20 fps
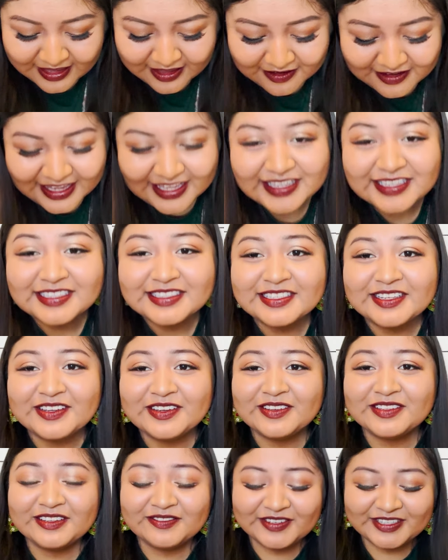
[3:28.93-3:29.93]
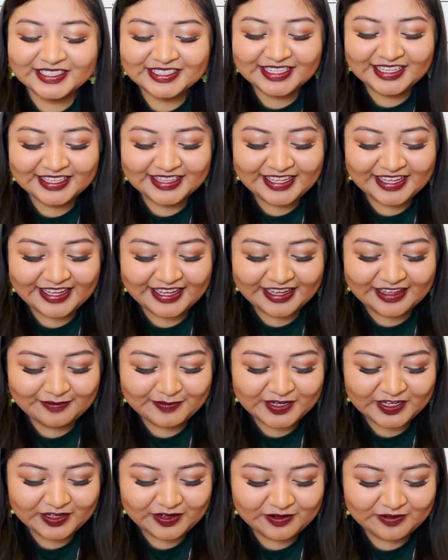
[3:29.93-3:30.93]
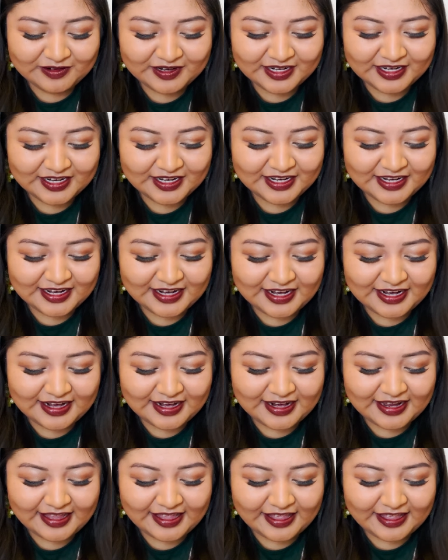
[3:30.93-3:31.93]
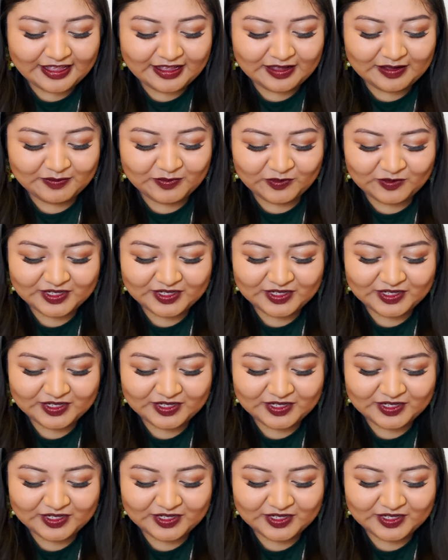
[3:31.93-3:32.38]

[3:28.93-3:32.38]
okay so the first thing that I got my coworker um,